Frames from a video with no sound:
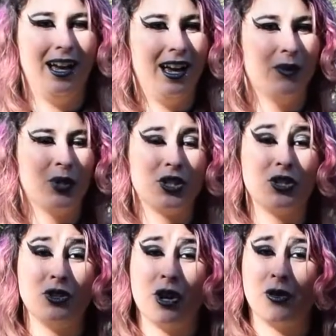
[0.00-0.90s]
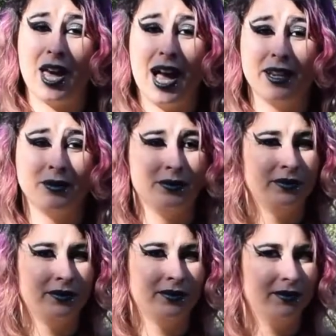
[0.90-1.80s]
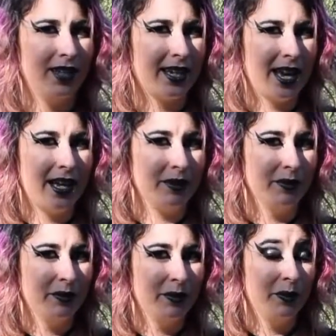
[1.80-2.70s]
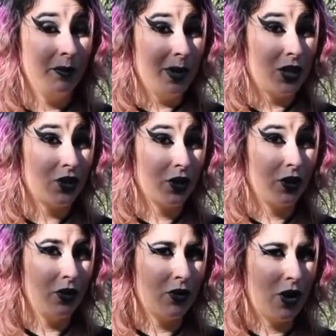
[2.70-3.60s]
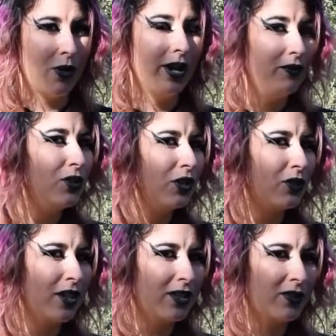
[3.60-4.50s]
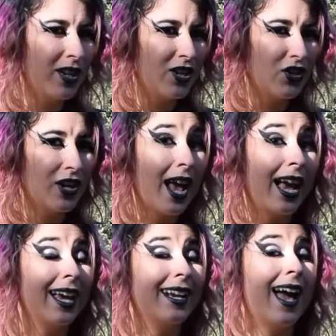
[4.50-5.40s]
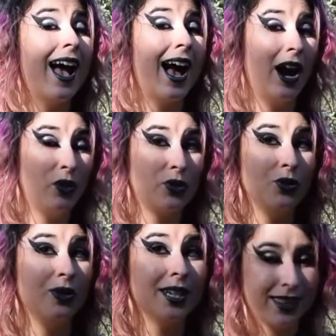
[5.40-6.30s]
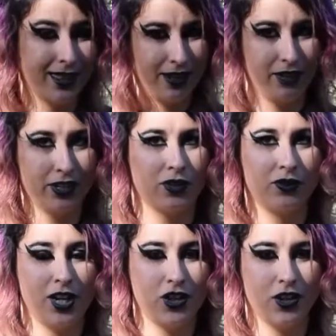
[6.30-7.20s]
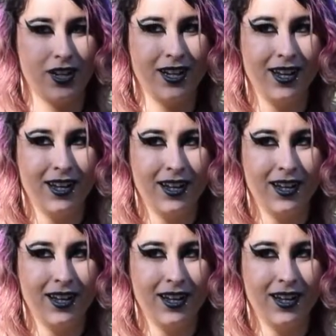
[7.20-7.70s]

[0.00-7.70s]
And once you know that, again, make sure you know if you need a reservation and how to get that reservation.